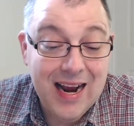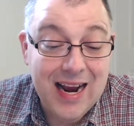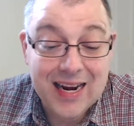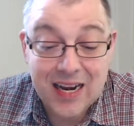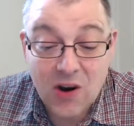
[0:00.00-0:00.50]

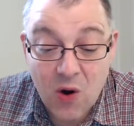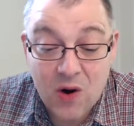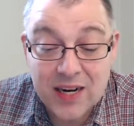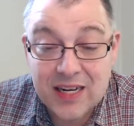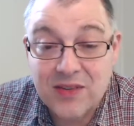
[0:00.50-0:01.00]
And
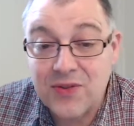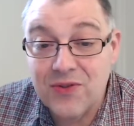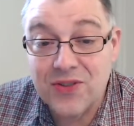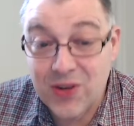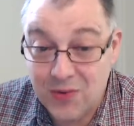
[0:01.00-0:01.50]
according to
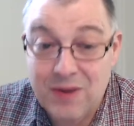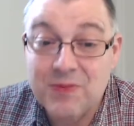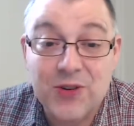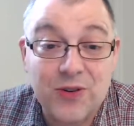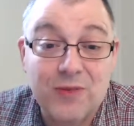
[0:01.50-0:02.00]

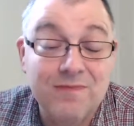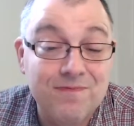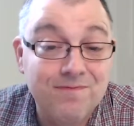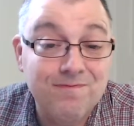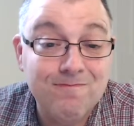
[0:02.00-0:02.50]
scripture,
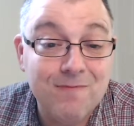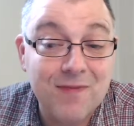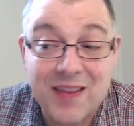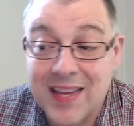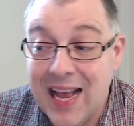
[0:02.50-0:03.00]

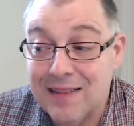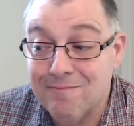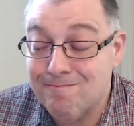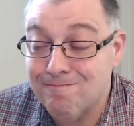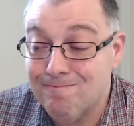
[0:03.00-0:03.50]
that
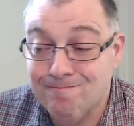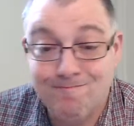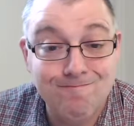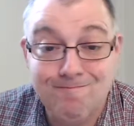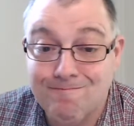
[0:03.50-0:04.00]

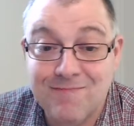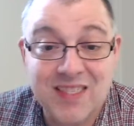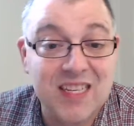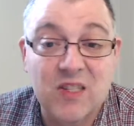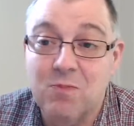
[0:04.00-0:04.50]

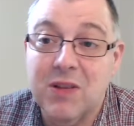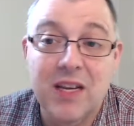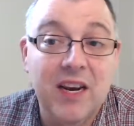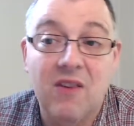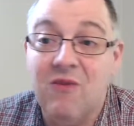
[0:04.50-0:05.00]

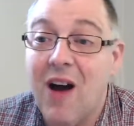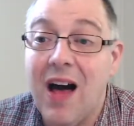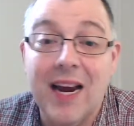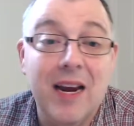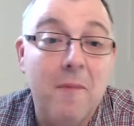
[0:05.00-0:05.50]
display of
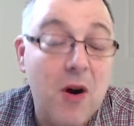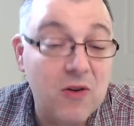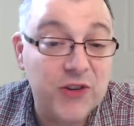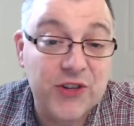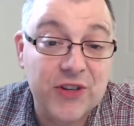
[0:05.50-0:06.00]
high
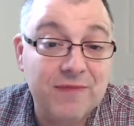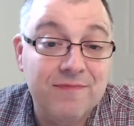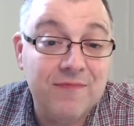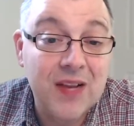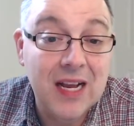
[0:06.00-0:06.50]
emotion
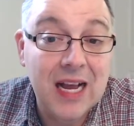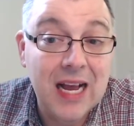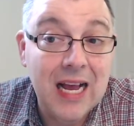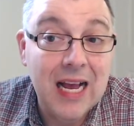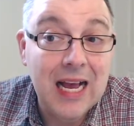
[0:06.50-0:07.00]

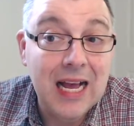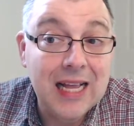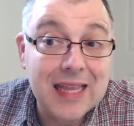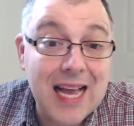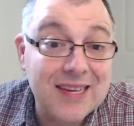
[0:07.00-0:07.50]

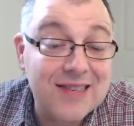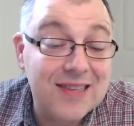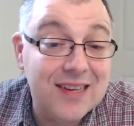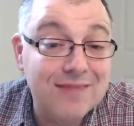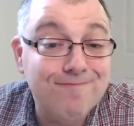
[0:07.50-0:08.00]

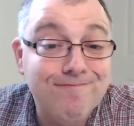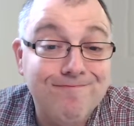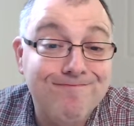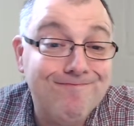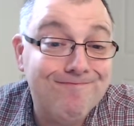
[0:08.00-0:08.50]
lasted
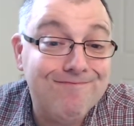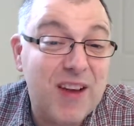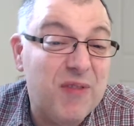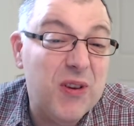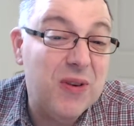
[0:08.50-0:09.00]
a
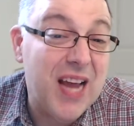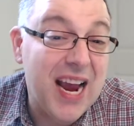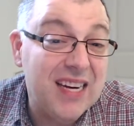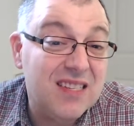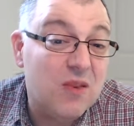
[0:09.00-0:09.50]
few
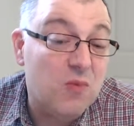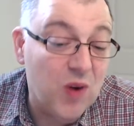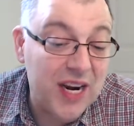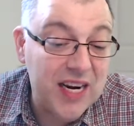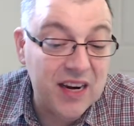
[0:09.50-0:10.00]
days, a
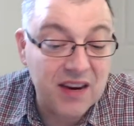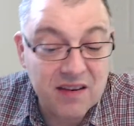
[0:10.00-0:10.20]
week,